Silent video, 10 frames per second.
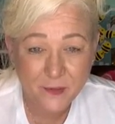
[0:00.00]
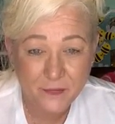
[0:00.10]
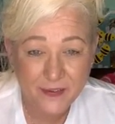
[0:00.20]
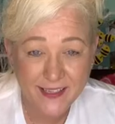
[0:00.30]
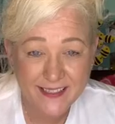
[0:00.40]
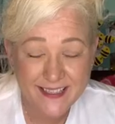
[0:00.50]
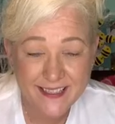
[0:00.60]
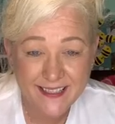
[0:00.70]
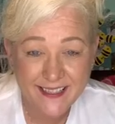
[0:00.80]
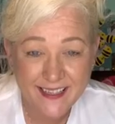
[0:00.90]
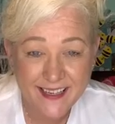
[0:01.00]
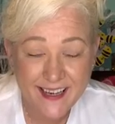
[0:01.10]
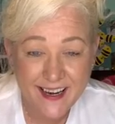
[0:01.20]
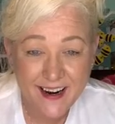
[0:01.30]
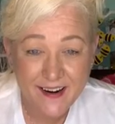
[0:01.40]
Perfect.
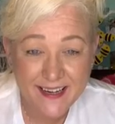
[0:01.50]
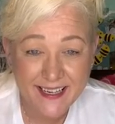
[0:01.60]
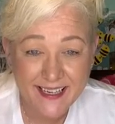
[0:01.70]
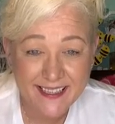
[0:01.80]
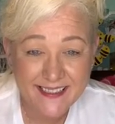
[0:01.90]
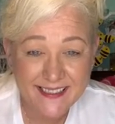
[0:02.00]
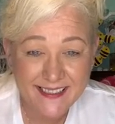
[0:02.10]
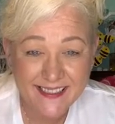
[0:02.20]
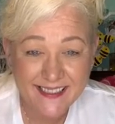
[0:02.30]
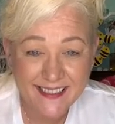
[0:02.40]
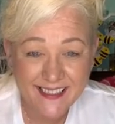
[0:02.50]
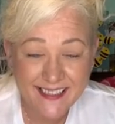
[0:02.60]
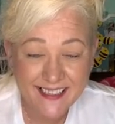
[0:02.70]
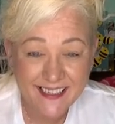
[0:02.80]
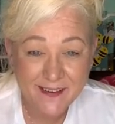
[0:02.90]
All right, guys.
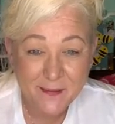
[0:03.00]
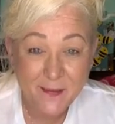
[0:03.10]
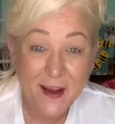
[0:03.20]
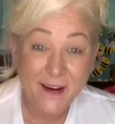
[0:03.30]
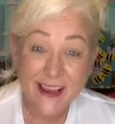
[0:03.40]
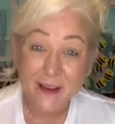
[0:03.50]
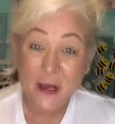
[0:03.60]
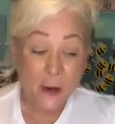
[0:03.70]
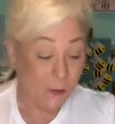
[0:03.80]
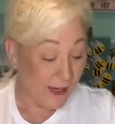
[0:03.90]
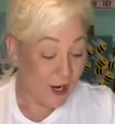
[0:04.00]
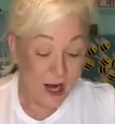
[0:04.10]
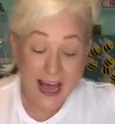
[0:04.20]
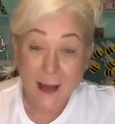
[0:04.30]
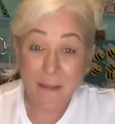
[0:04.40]
All right, we are
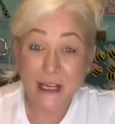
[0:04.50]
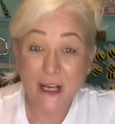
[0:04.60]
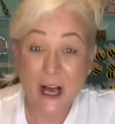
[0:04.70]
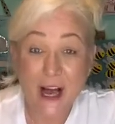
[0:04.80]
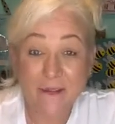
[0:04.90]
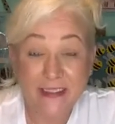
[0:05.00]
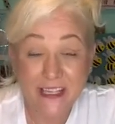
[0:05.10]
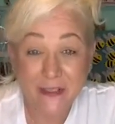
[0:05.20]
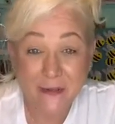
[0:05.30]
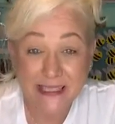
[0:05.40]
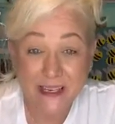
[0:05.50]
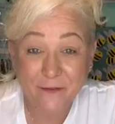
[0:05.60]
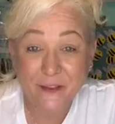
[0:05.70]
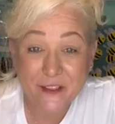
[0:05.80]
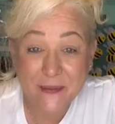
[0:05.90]
hopping off. Thank you
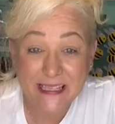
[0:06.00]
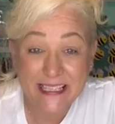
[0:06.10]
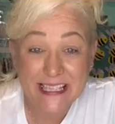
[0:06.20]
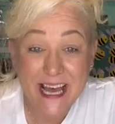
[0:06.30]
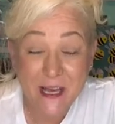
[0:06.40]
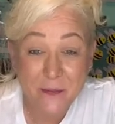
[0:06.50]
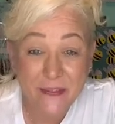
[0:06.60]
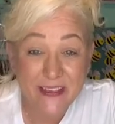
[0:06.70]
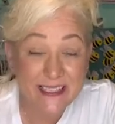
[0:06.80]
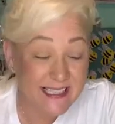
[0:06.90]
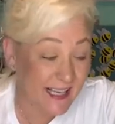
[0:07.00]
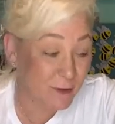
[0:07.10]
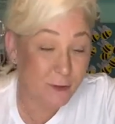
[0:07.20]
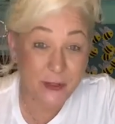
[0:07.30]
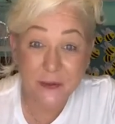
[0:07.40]
again for spending time with us,
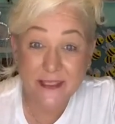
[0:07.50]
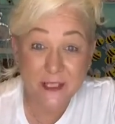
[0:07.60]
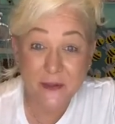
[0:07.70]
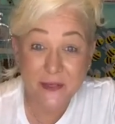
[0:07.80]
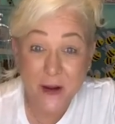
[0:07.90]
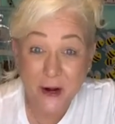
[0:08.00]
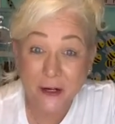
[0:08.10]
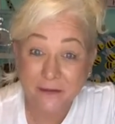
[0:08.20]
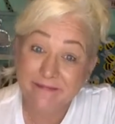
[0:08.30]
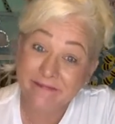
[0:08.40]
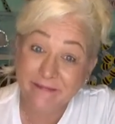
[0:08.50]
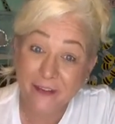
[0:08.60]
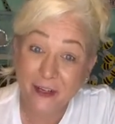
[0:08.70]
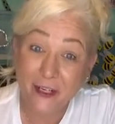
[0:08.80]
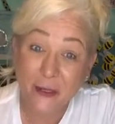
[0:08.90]
and we will see you tomorrow
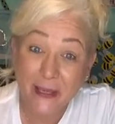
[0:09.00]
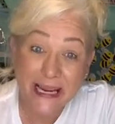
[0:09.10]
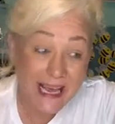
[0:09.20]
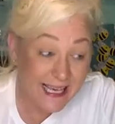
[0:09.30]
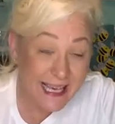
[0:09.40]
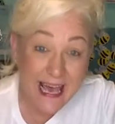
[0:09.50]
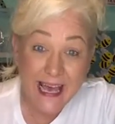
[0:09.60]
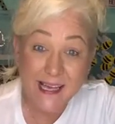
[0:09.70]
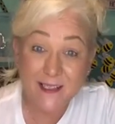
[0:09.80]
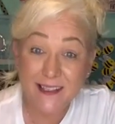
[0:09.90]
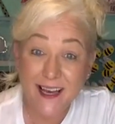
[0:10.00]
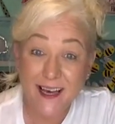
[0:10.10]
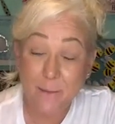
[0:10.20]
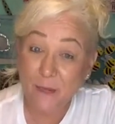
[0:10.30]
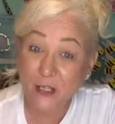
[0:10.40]
for Q&A and
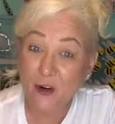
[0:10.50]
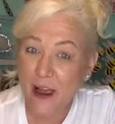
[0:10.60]
uh, Bill